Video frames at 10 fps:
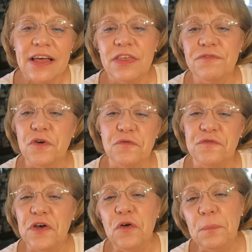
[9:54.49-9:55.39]
the
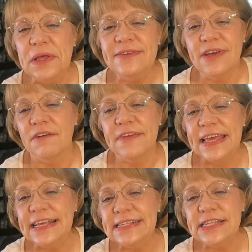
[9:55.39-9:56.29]
fulfillment of
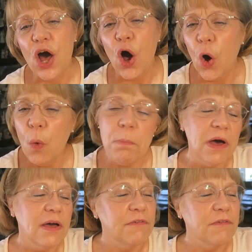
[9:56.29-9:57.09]
his hope